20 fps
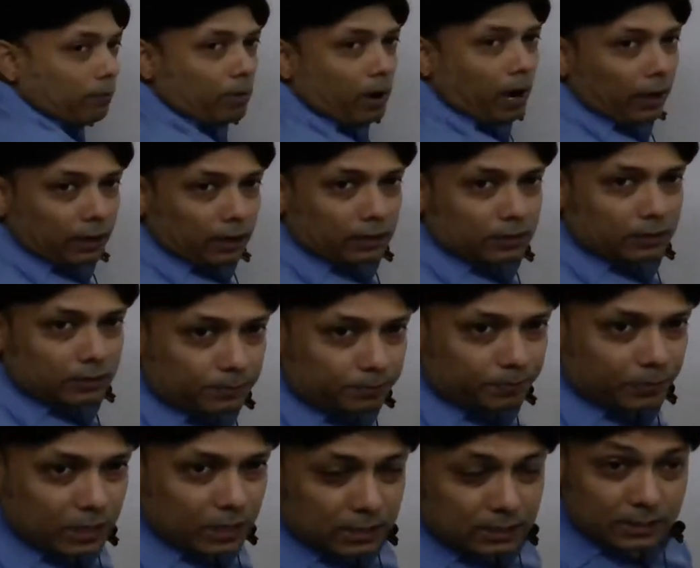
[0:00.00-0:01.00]
bracket.
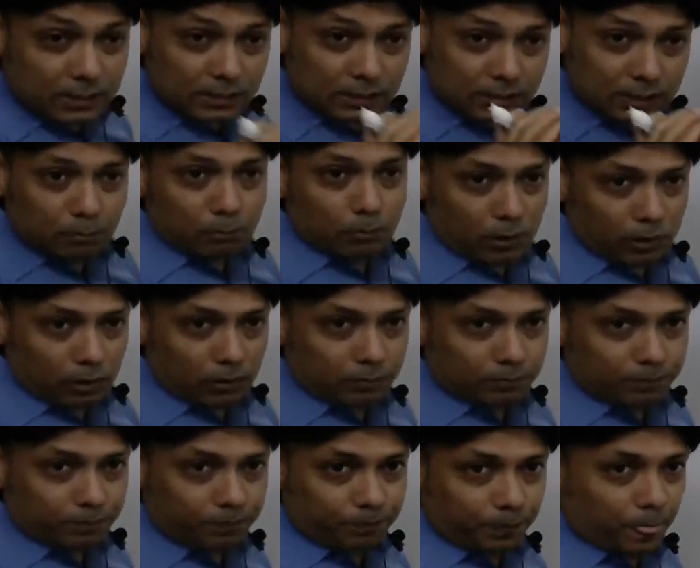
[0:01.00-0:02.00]
This is a symbol,
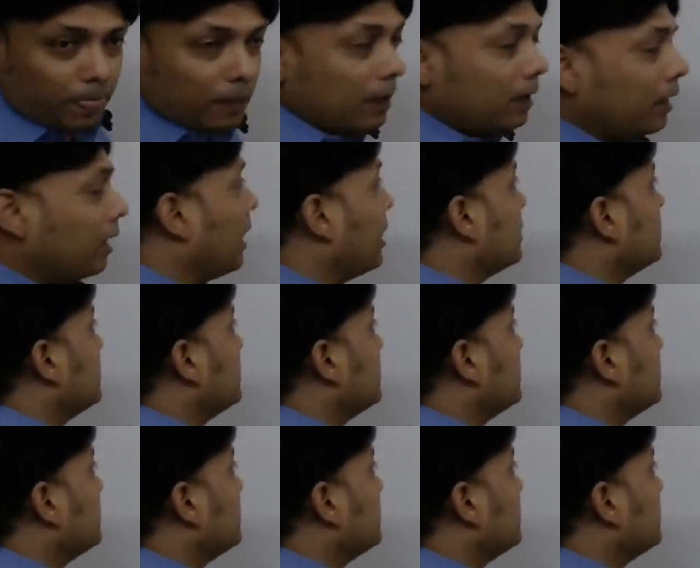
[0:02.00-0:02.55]
and